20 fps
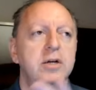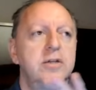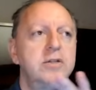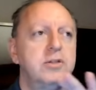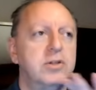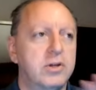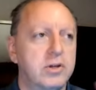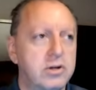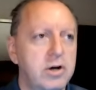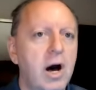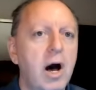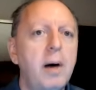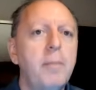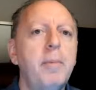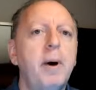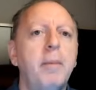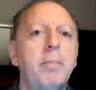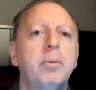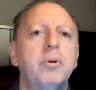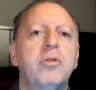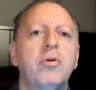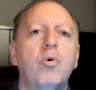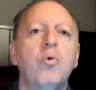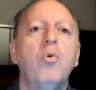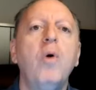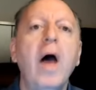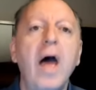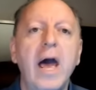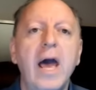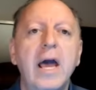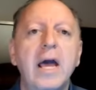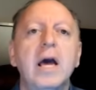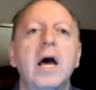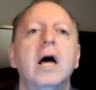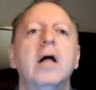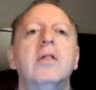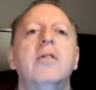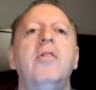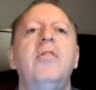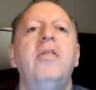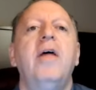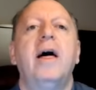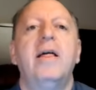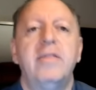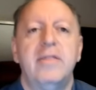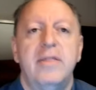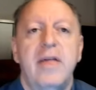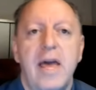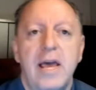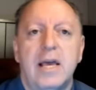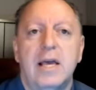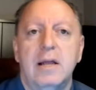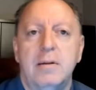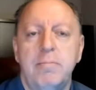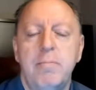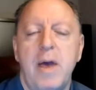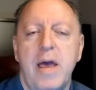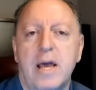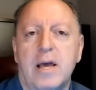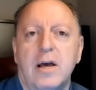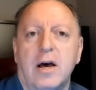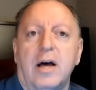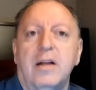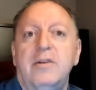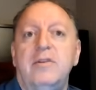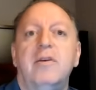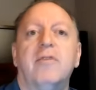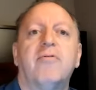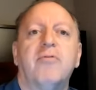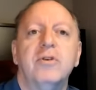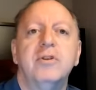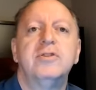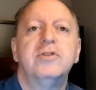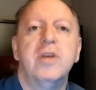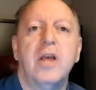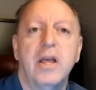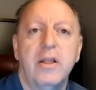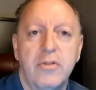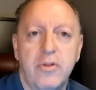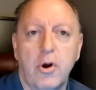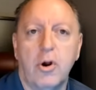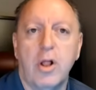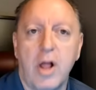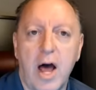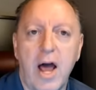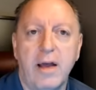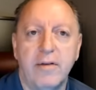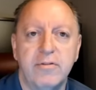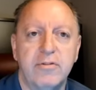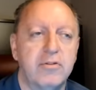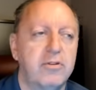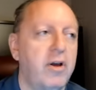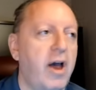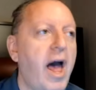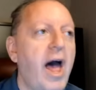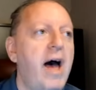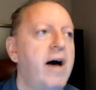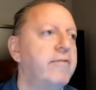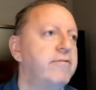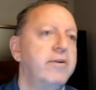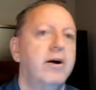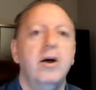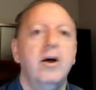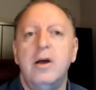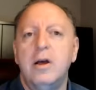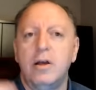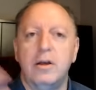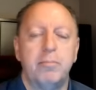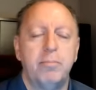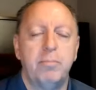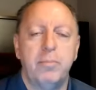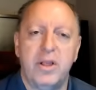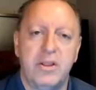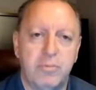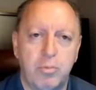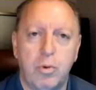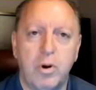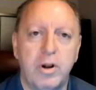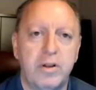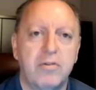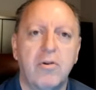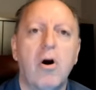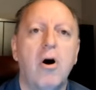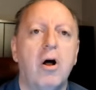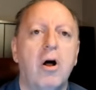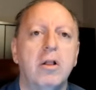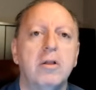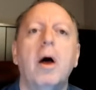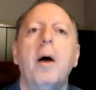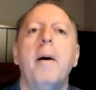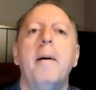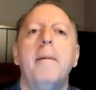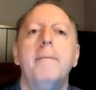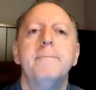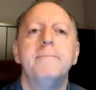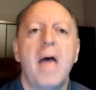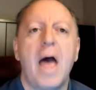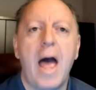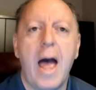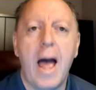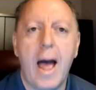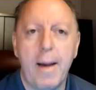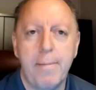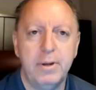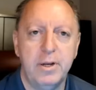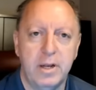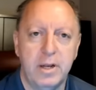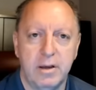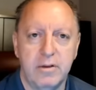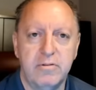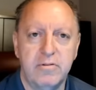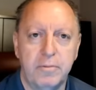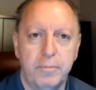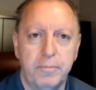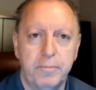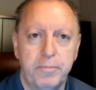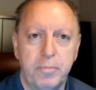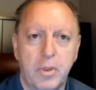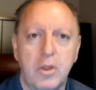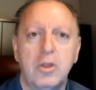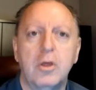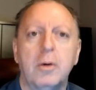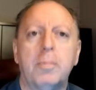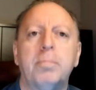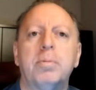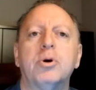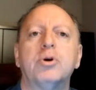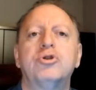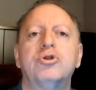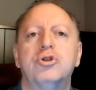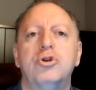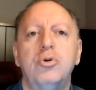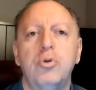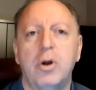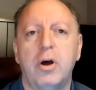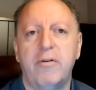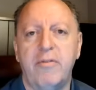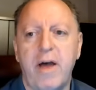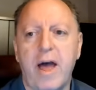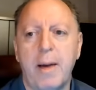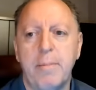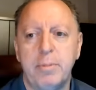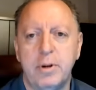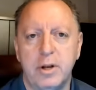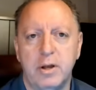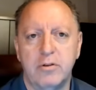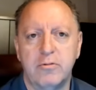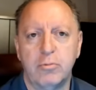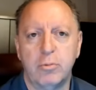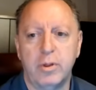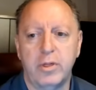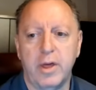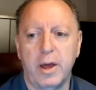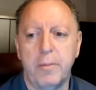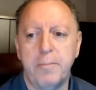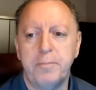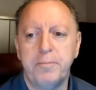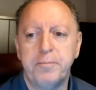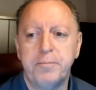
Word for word: to come up with a way that they can make a difference in their lives, to have it's what's called happiness, the pursuit of happiness with that.